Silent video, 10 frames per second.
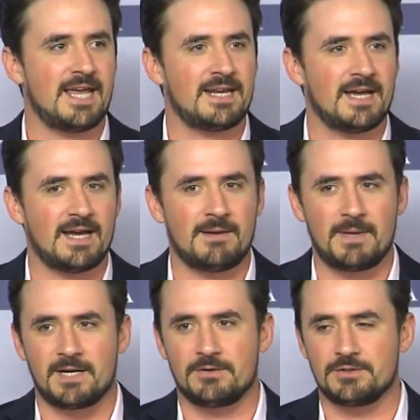and uh, I'm
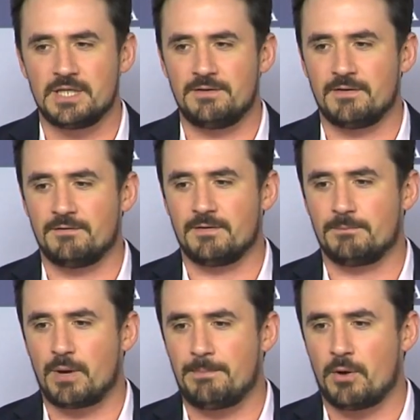editor-in-chief of
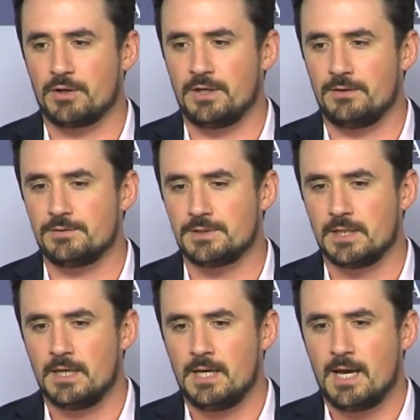Breitbart News
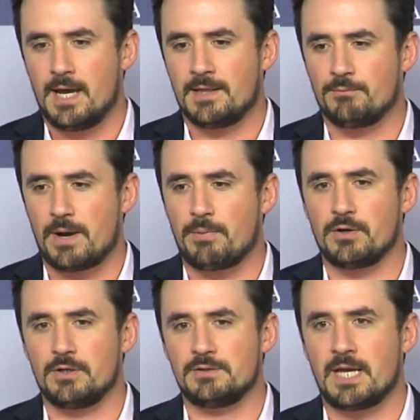and the Breitbart
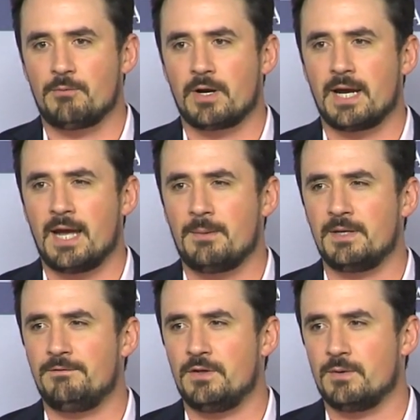News Network. How
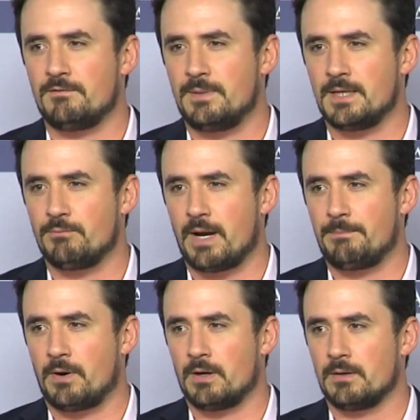many of you have been to
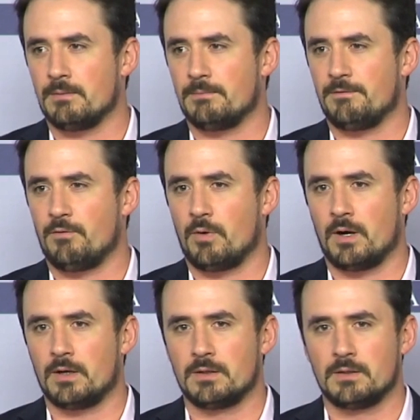Breitbart
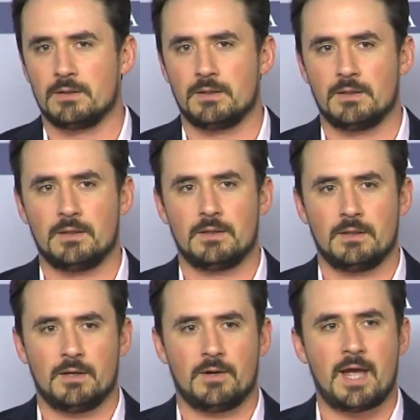before?
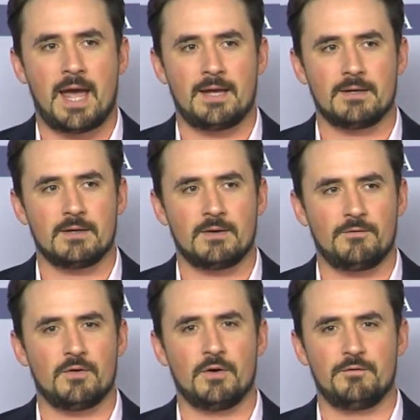Okay,
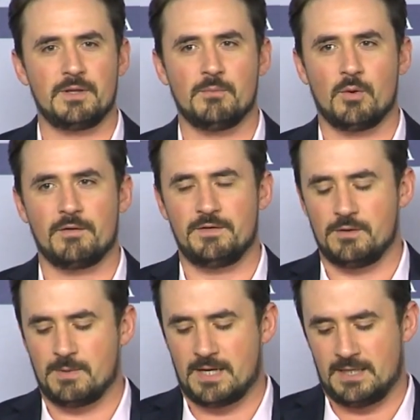Hopefully, hopefully more of you
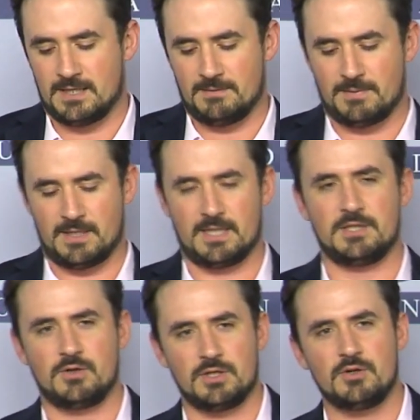by the, by the
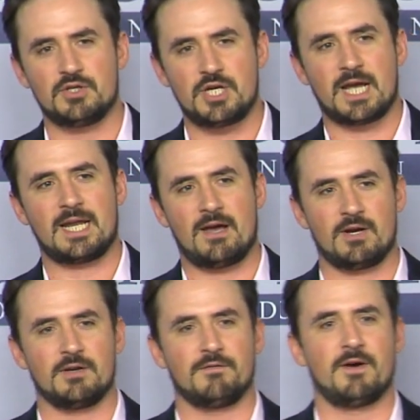you, you can check it out
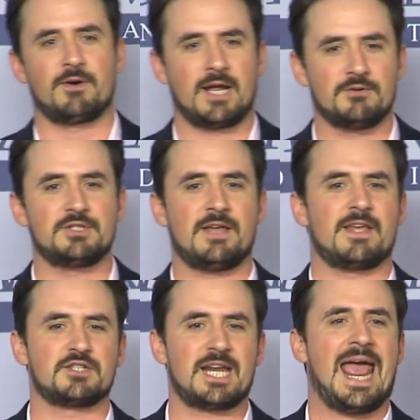on your phone. I understand
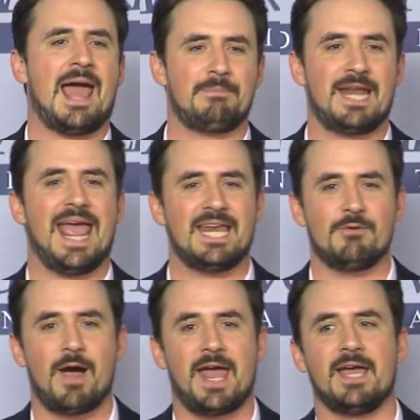that's gonna happen
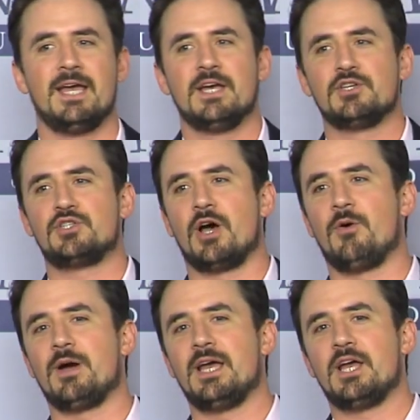anyway.
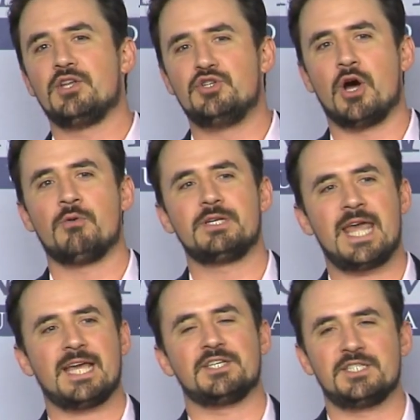So don't
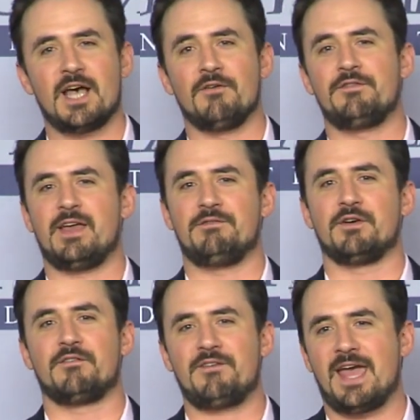take a selfie of
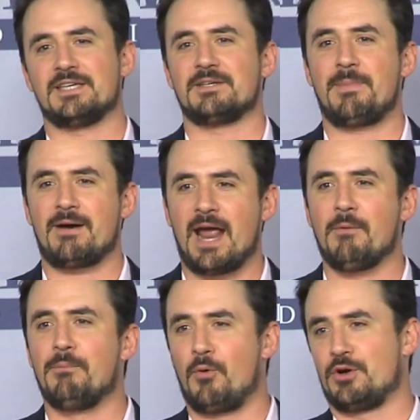your face about how
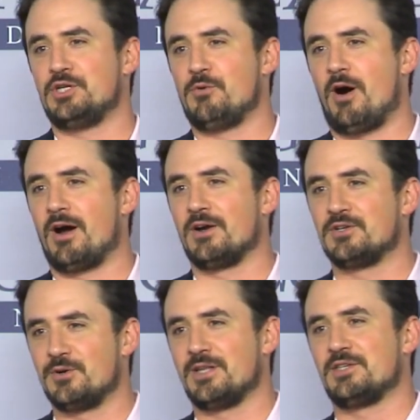bored you are
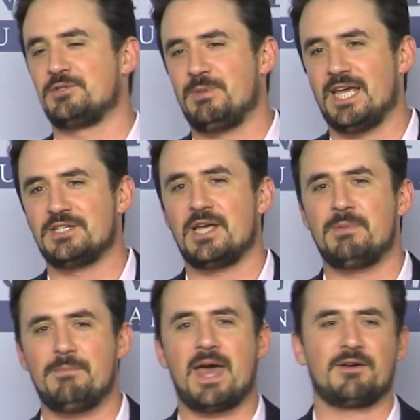during the speech. It'd
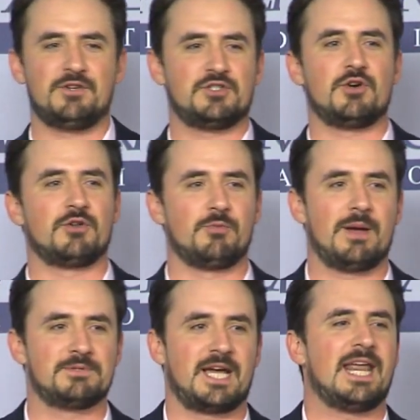be better if you just go to the
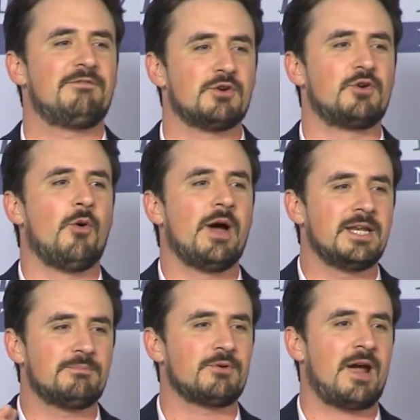website. If you're going
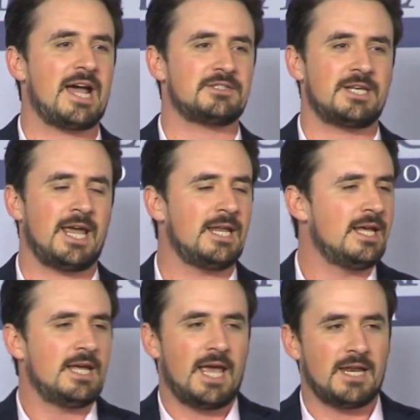to procrastinate
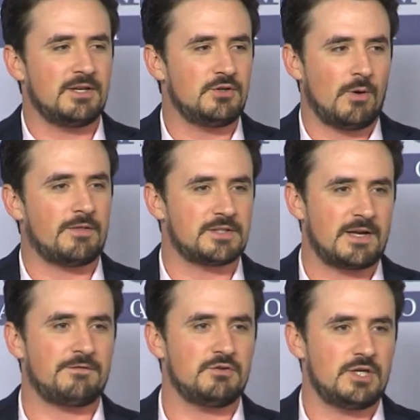and do all the
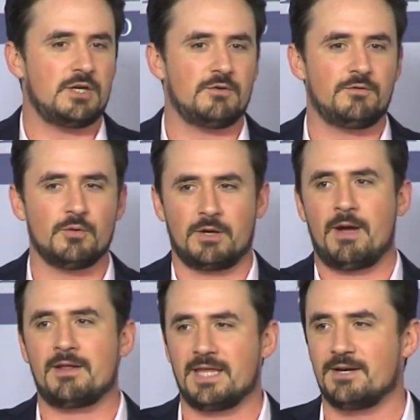stuff you do, fooling
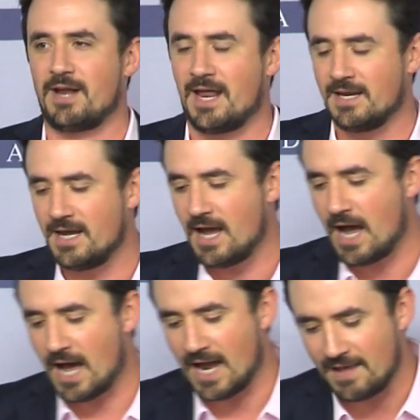around on the internet.
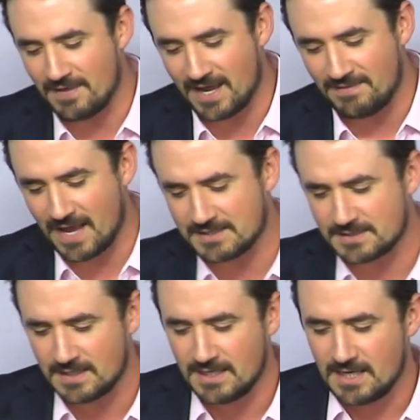Uh, and, and
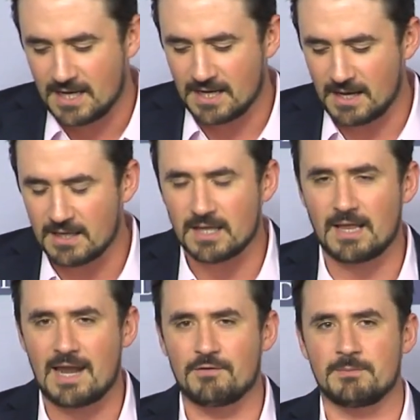that's a, a,
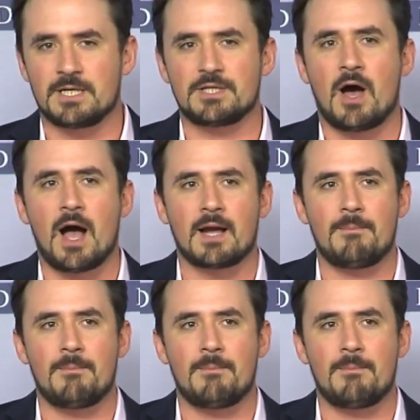lot of what I'm going to talk